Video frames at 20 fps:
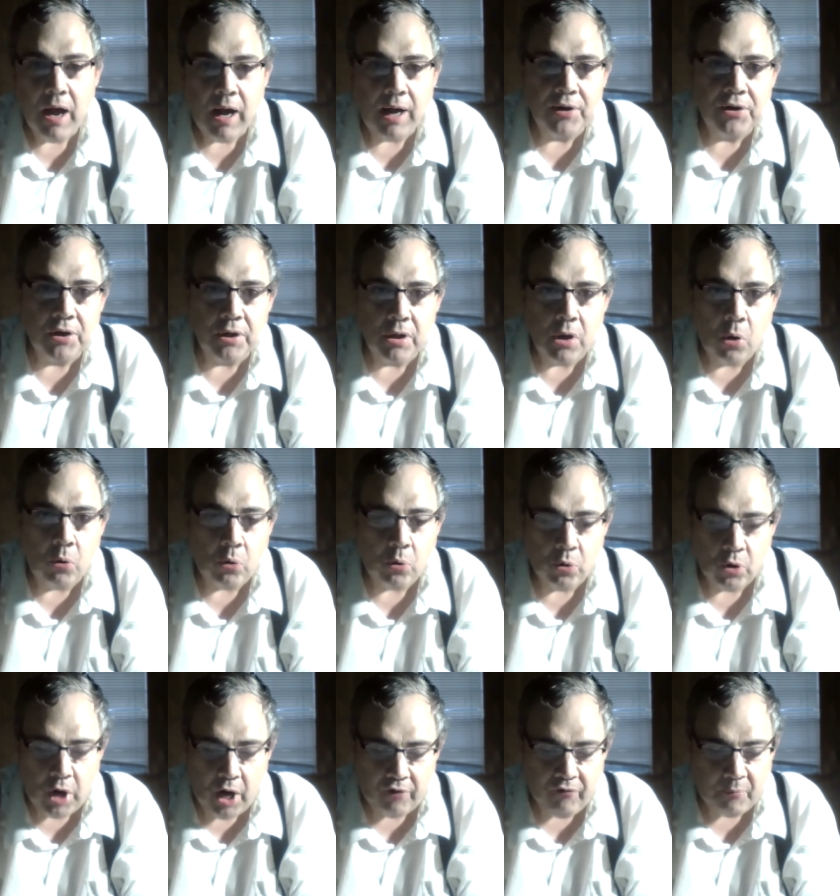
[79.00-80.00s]
on the
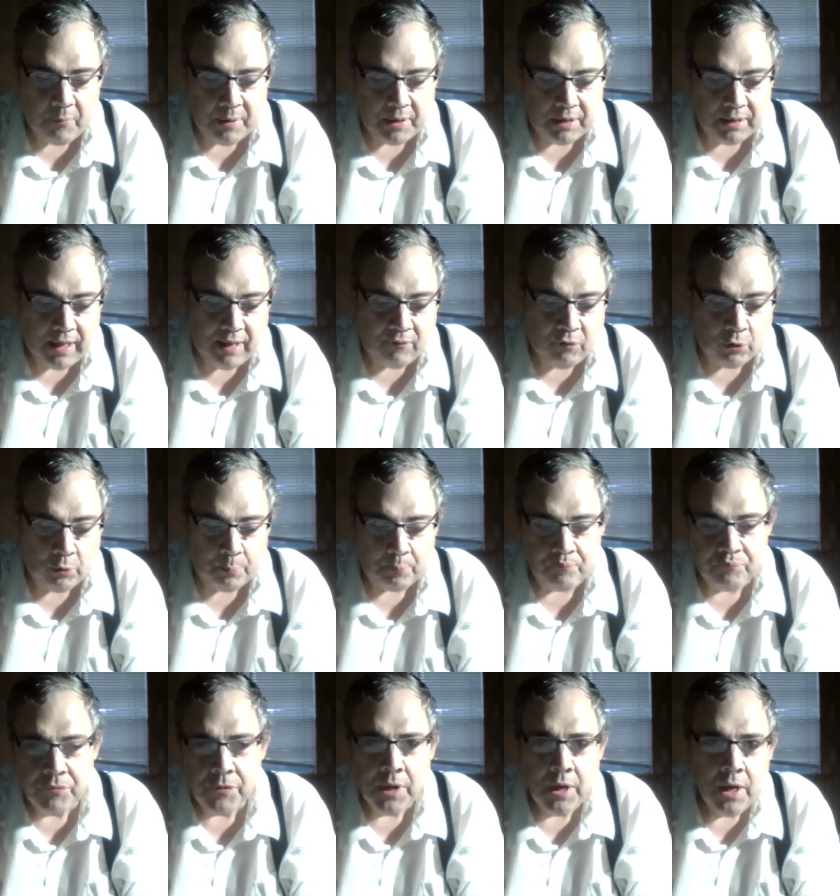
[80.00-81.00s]
local government level.
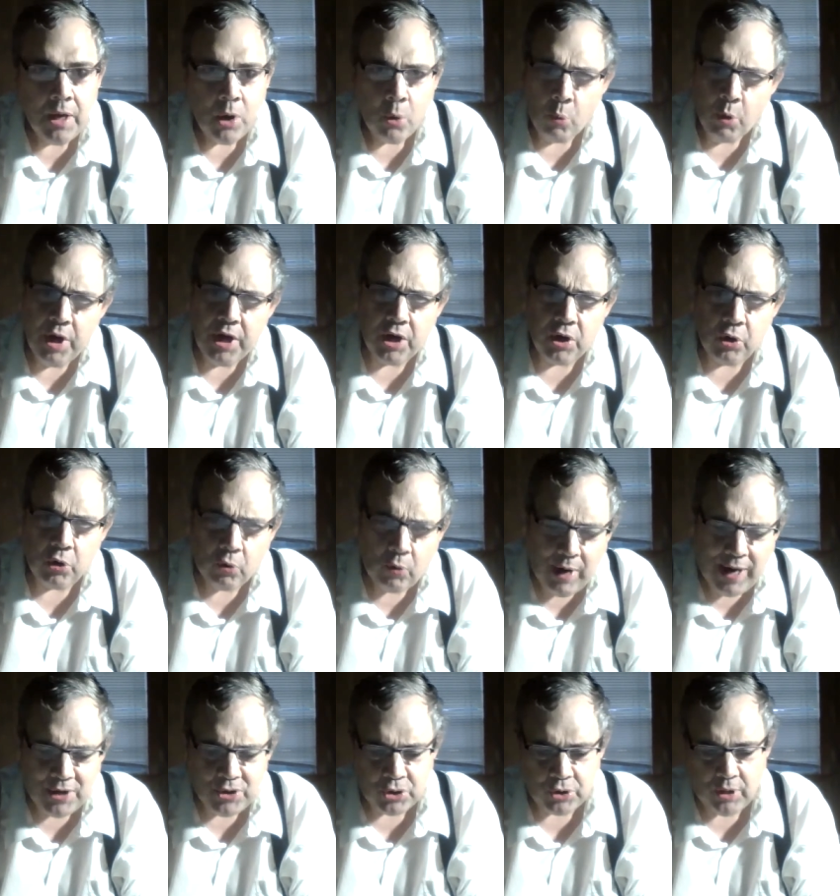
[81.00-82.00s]
We
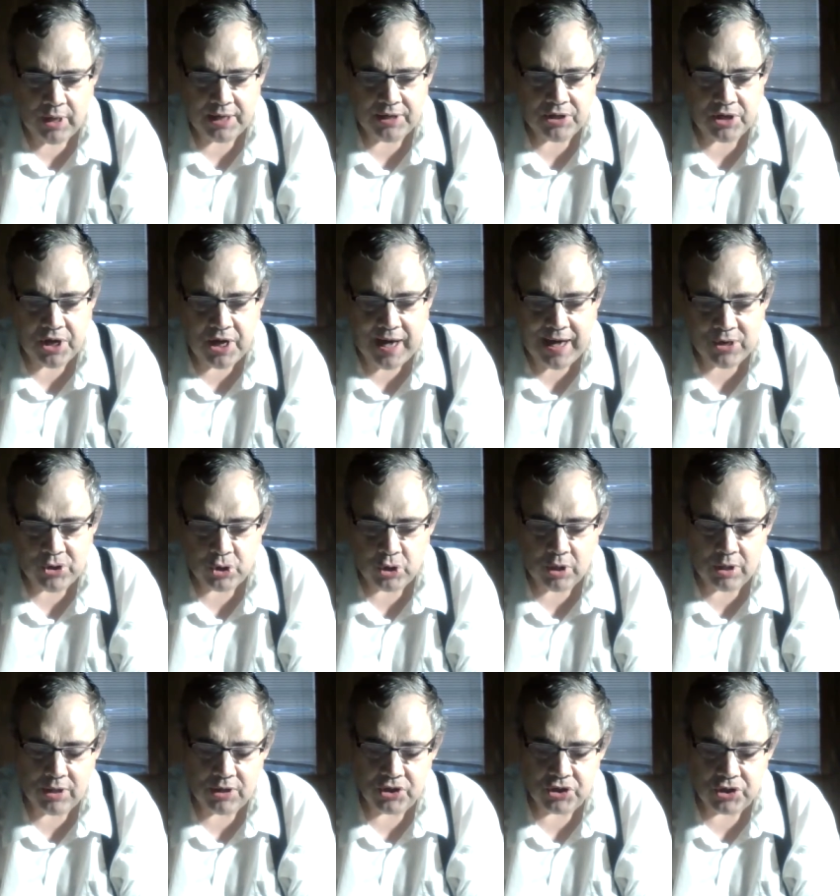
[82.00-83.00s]
congratulate the
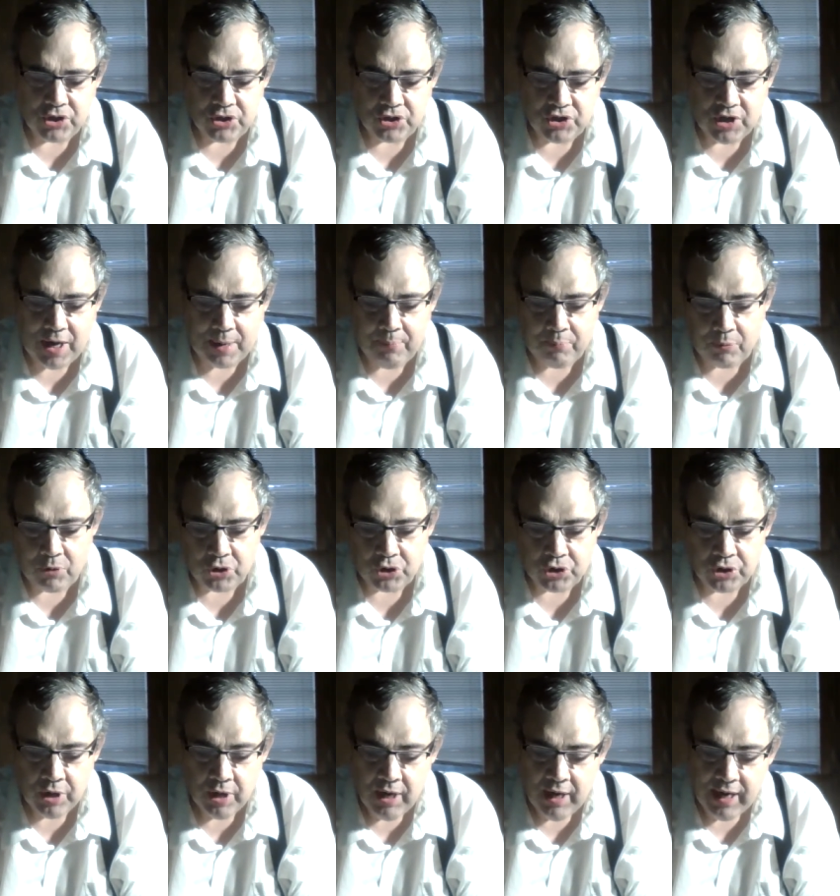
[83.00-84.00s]
nationalists in
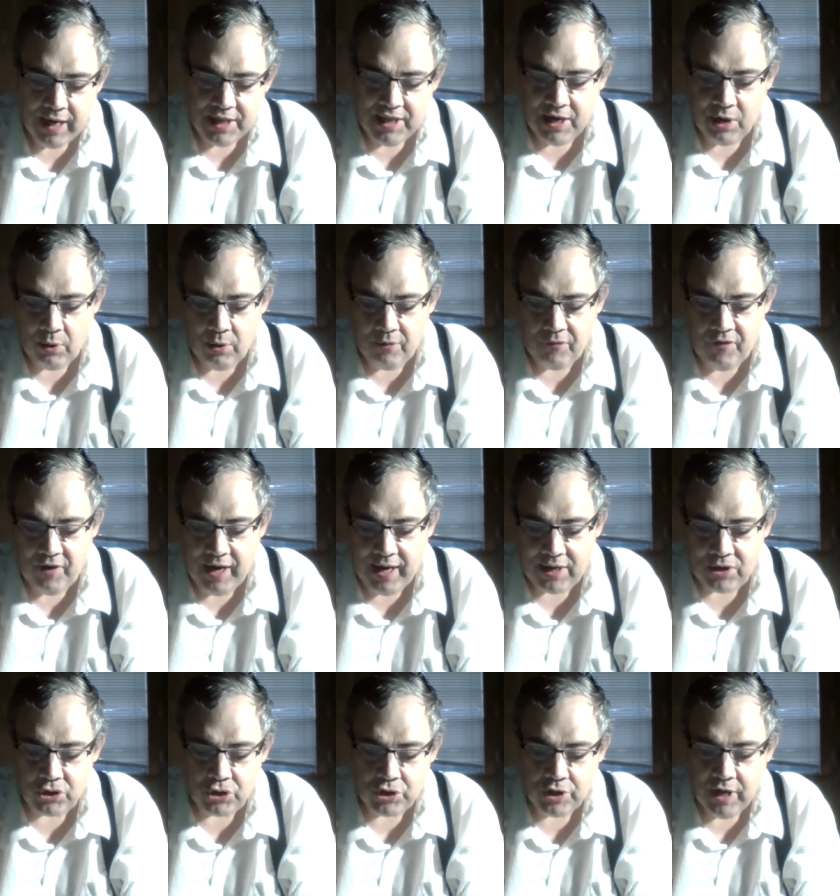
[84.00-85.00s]
Cyprus in their
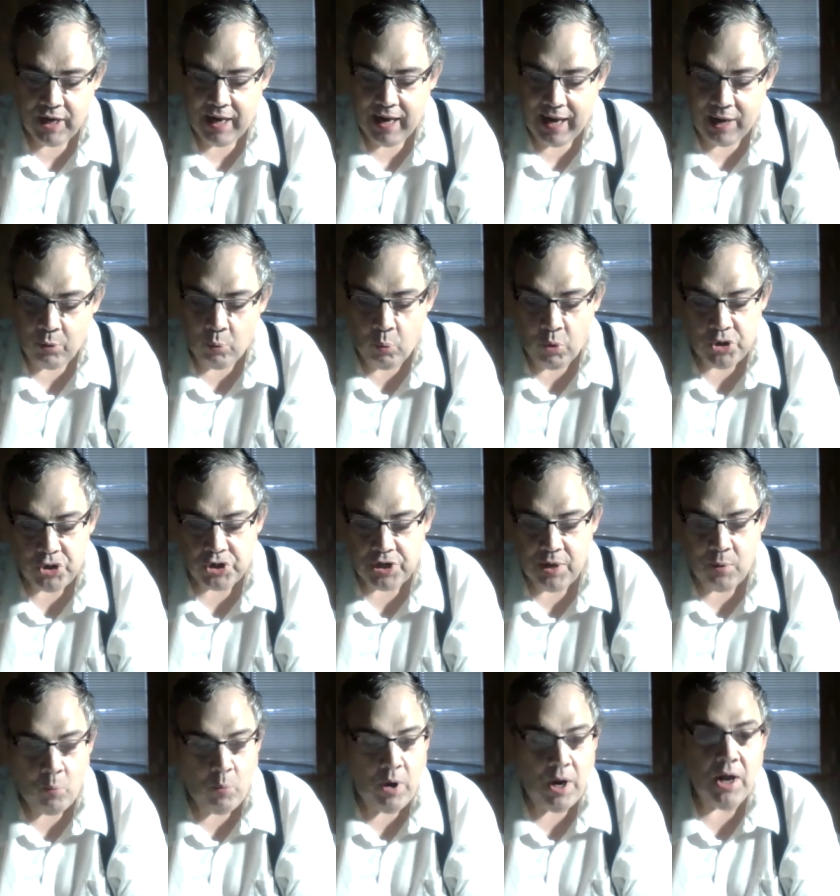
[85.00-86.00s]
advance and wish
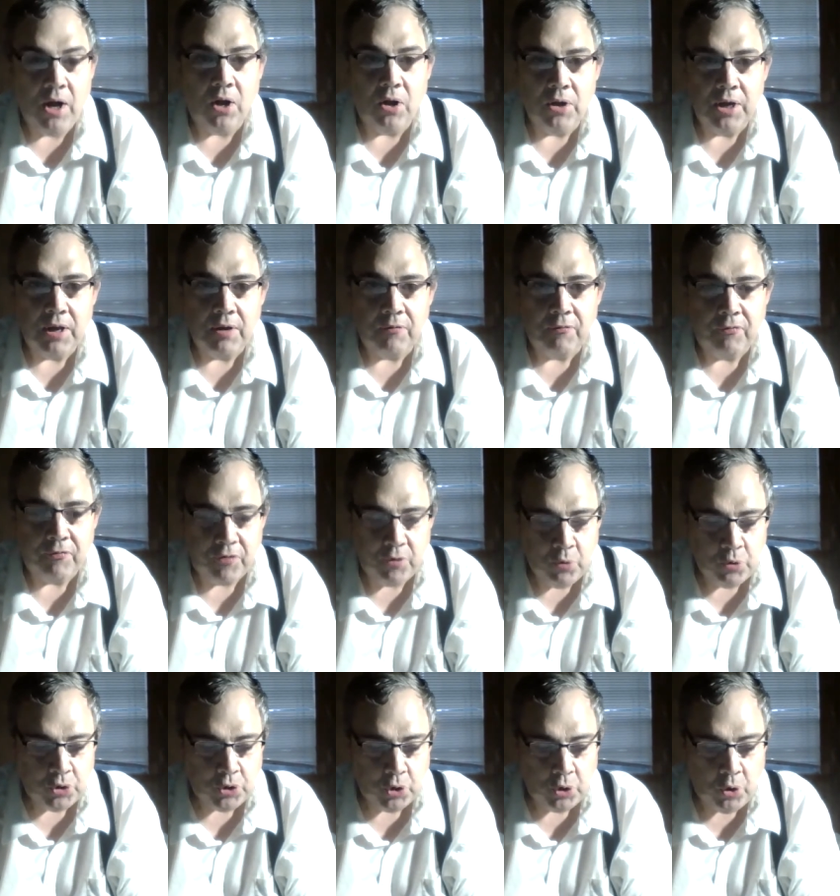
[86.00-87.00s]
them well in
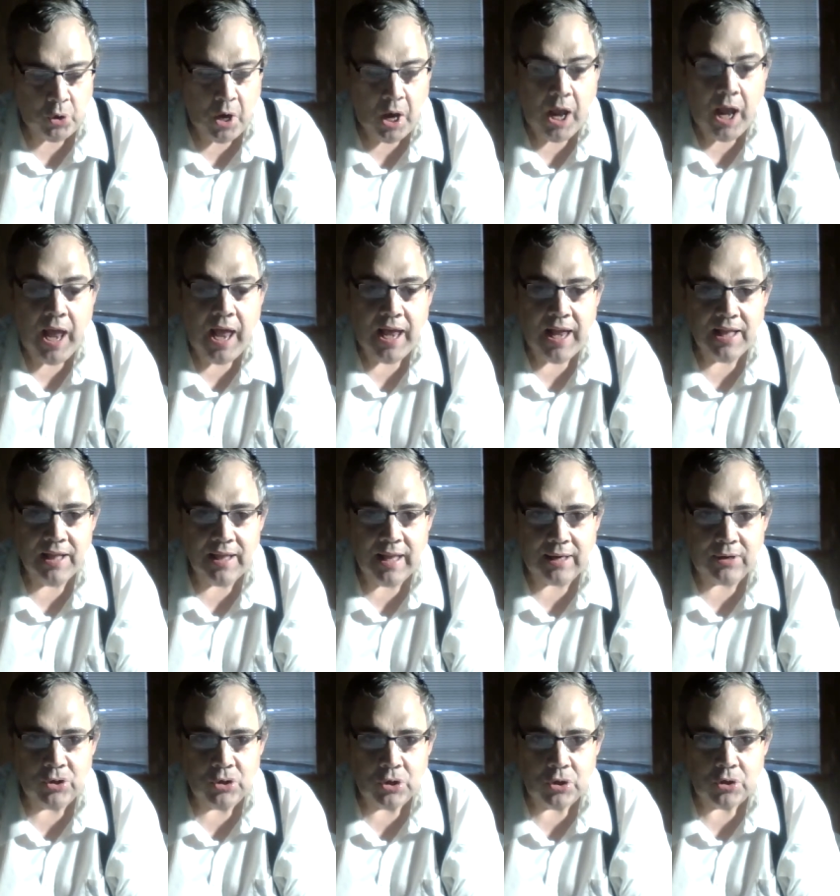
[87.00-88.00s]
future
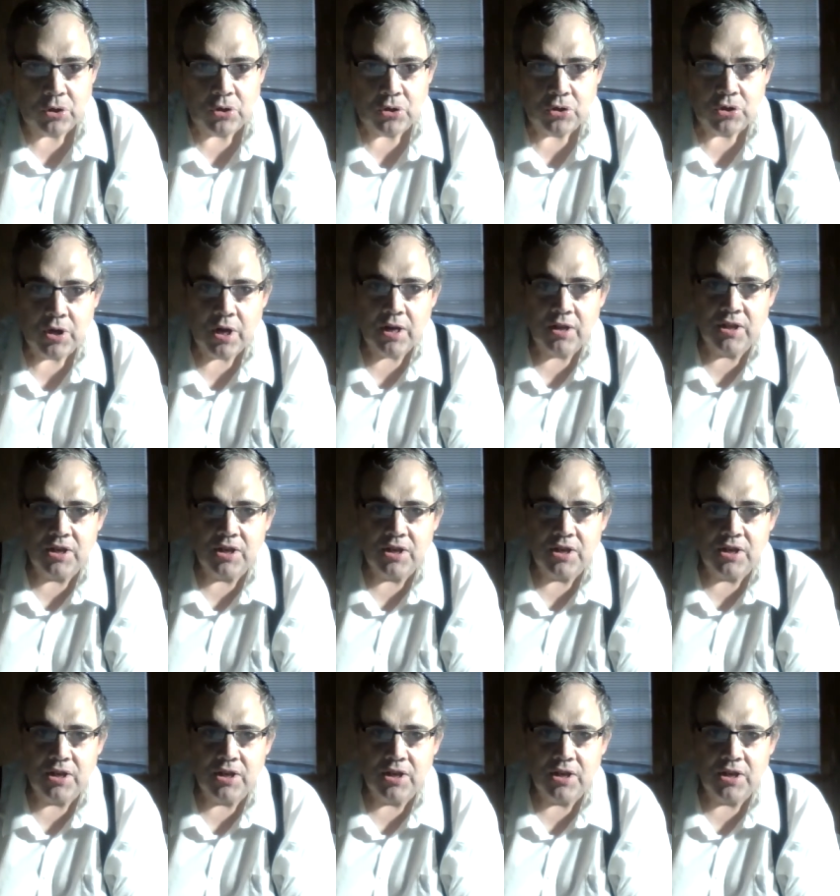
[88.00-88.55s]
elections.